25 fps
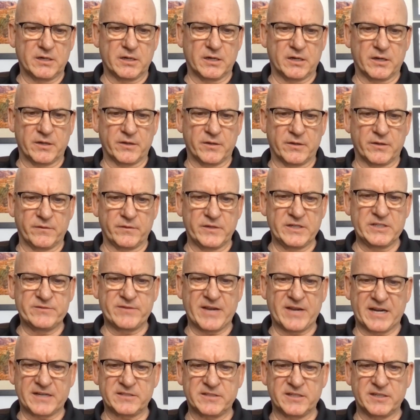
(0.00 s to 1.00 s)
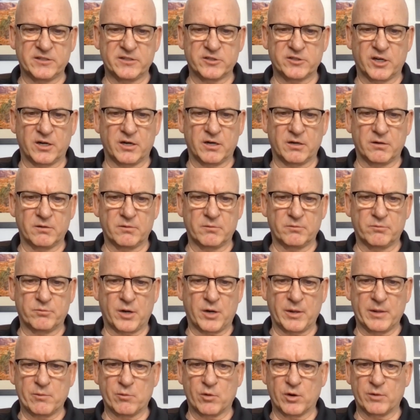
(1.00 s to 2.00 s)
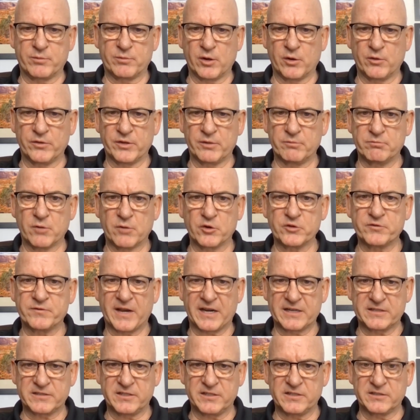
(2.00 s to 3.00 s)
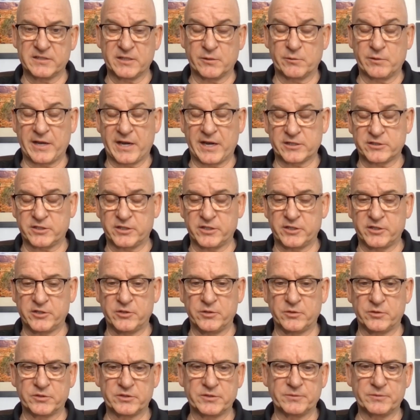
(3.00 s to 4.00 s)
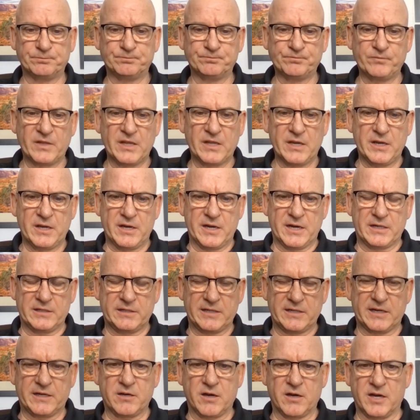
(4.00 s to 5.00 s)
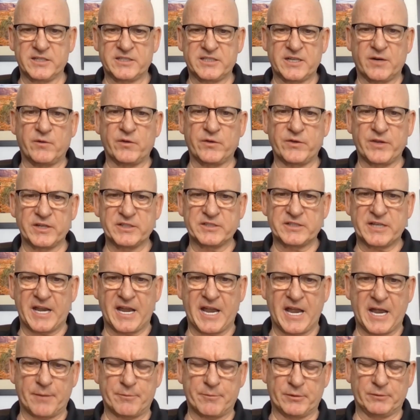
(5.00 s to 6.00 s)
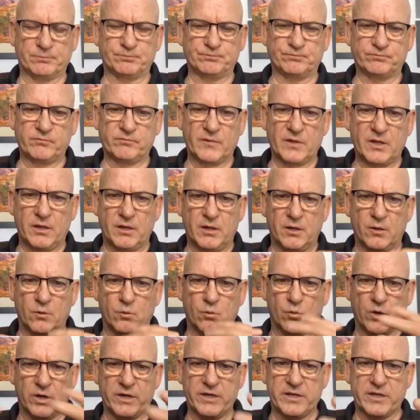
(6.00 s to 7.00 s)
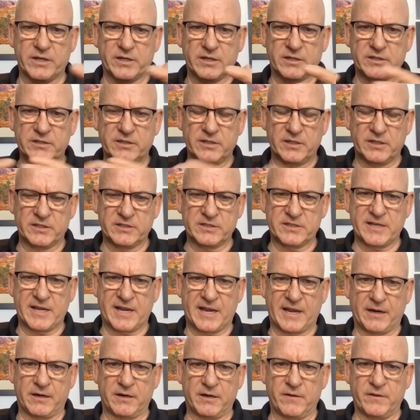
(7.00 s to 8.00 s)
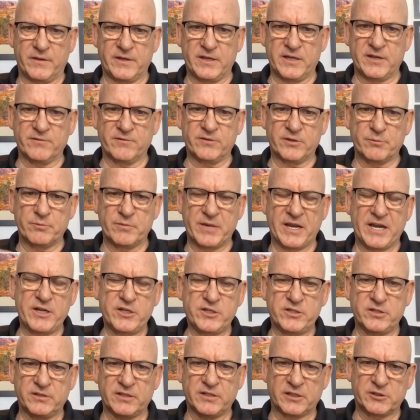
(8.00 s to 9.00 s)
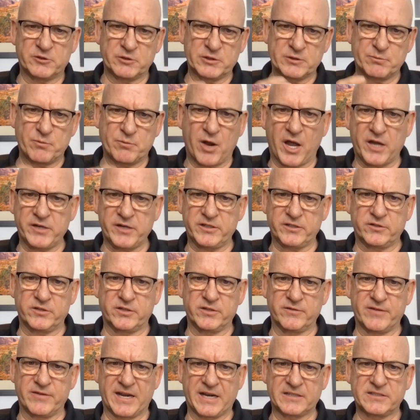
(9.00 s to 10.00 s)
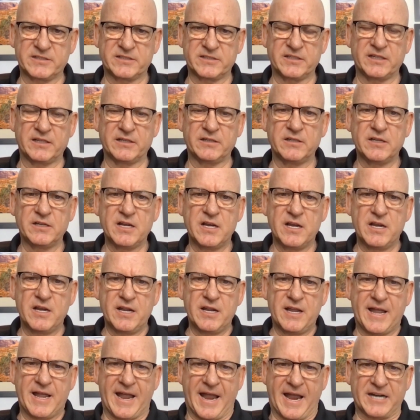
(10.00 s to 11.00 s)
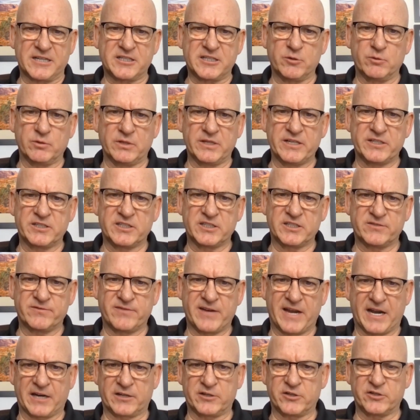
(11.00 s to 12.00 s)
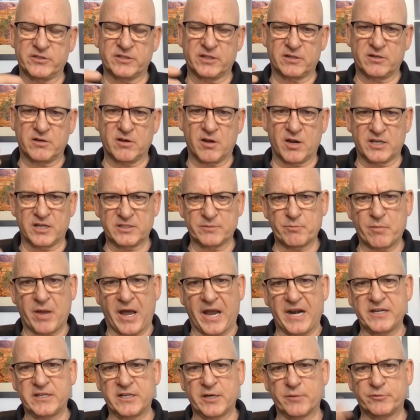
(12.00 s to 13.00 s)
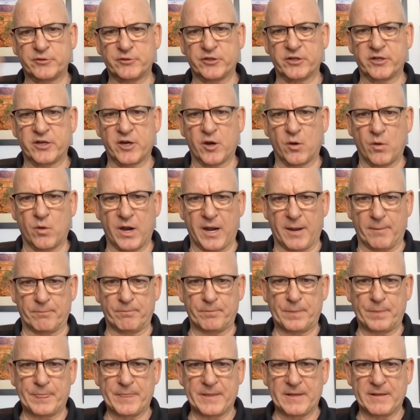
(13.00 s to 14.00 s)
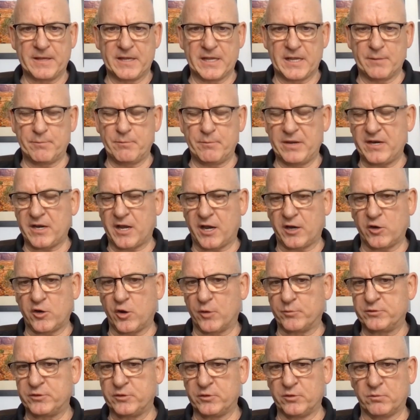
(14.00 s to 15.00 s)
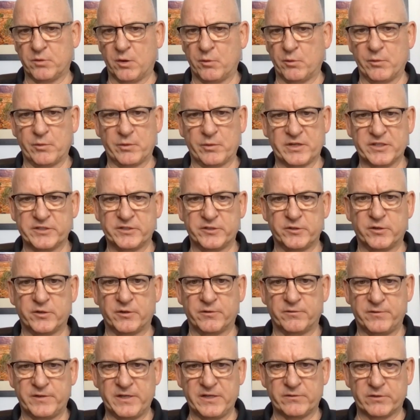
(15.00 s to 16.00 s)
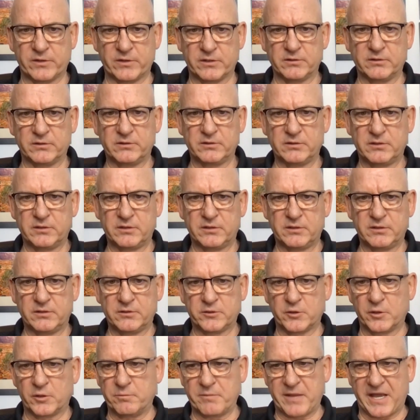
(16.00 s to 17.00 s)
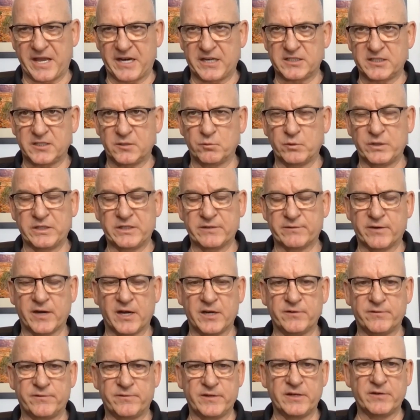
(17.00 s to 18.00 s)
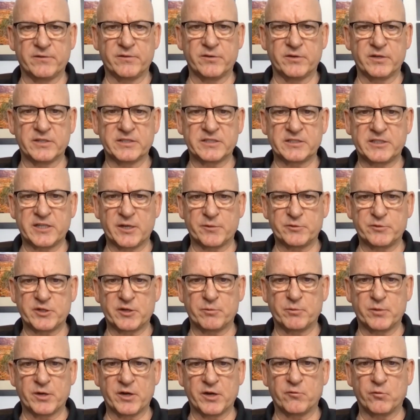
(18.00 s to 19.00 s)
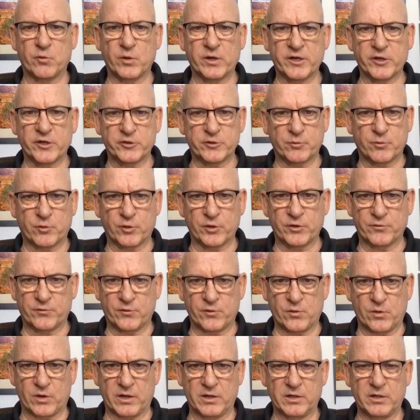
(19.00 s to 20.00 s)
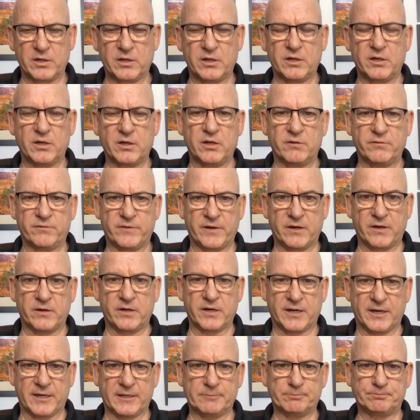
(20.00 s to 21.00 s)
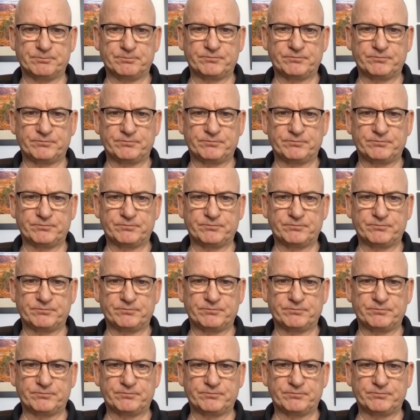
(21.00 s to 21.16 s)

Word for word: Uh, these vaccines are probably more potent than most vaccines that we actually use, and they cause several things to happen. One is is that the inflammation that's responding to the vaccine actually releases factors that cause the body temperature to go up. It may not go up to what we would consider a fever. So in medicine, we define fever as a temperature above 100.4 Fahrenheit.